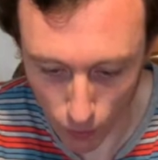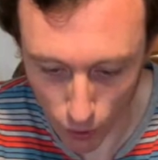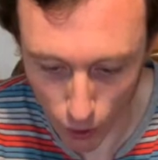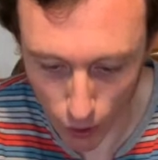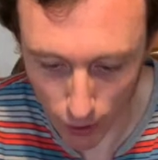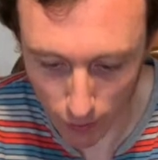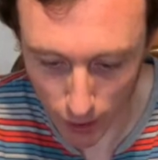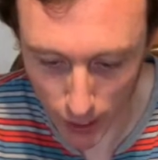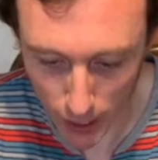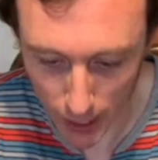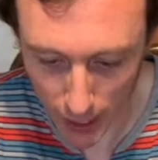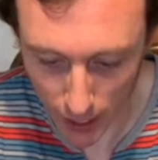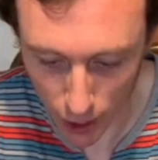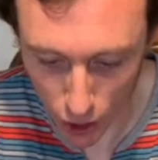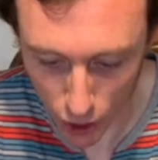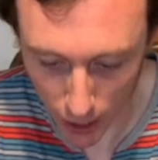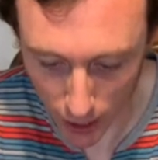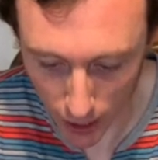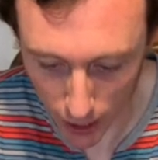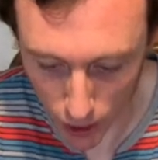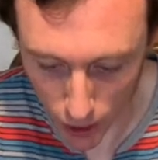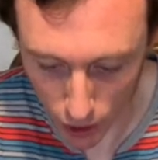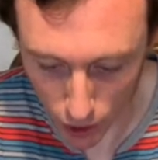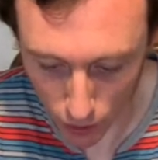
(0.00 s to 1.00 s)
you're attaching
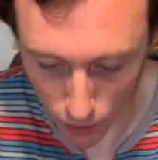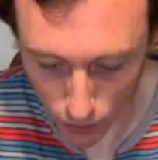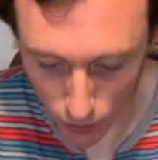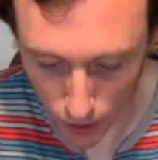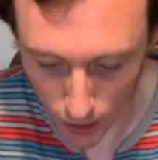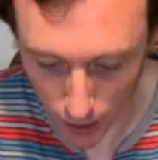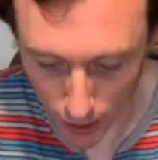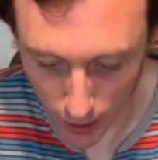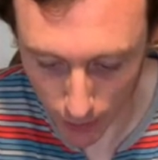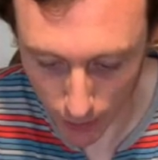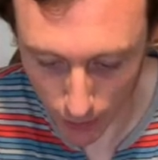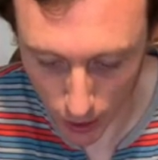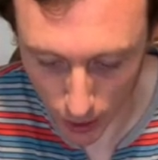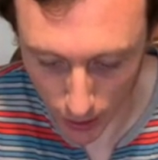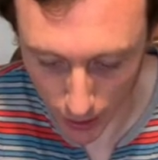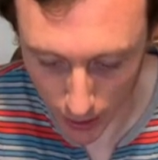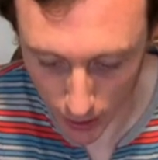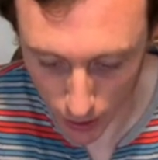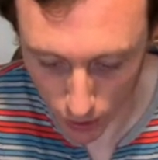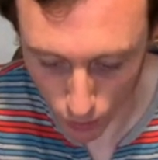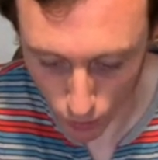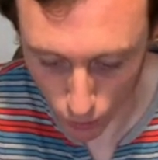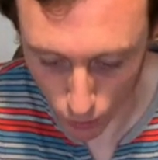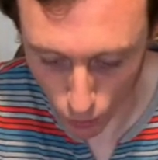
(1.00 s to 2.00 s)
it to. So there we are,
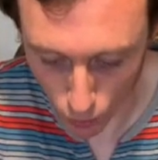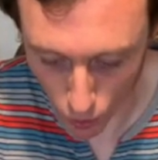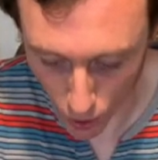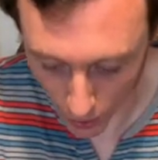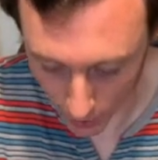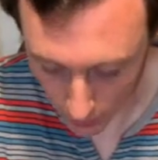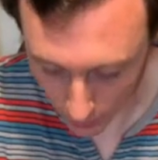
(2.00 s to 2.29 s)
that's one